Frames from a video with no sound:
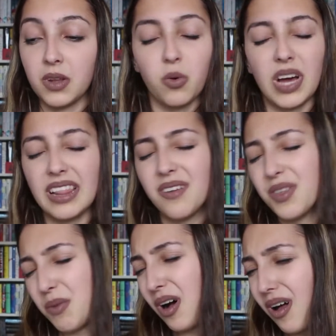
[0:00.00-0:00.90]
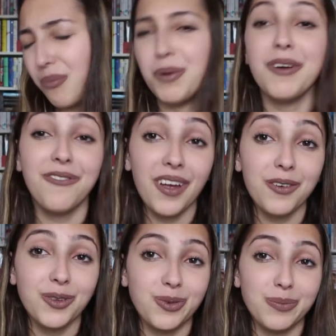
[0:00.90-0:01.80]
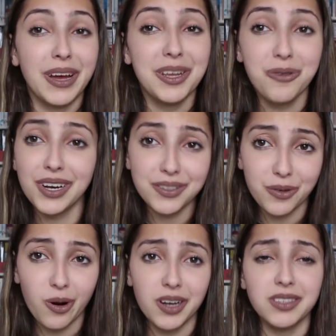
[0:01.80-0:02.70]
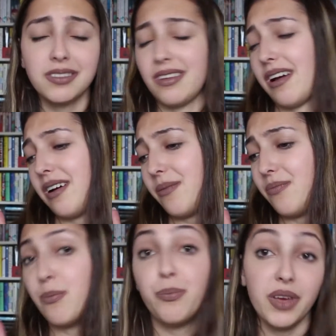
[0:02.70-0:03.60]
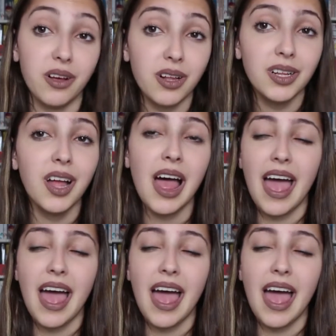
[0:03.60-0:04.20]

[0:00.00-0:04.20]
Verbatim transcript: Well, I love them all. But my favorites were Pennywise, of course, um, Bill,